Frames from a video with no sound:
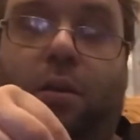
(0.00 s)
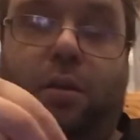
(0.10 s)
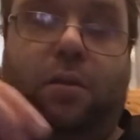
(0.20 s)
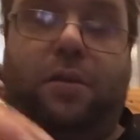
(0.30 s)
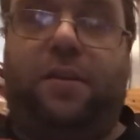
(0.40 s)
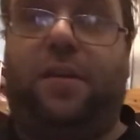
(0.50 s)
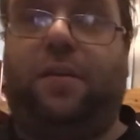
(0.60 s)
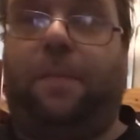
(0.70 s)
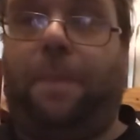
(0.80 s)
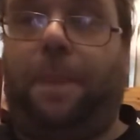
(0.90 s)
to the centre,
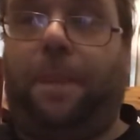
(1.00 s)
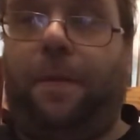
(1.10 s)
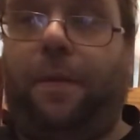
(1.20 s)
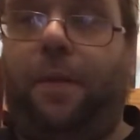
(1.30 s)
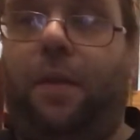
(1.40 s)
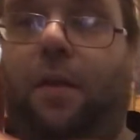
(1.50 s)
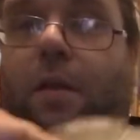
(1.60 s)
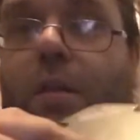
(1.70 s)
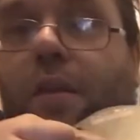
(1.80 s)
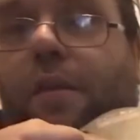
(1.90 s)

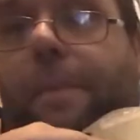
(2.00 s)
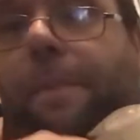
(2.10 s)
like that.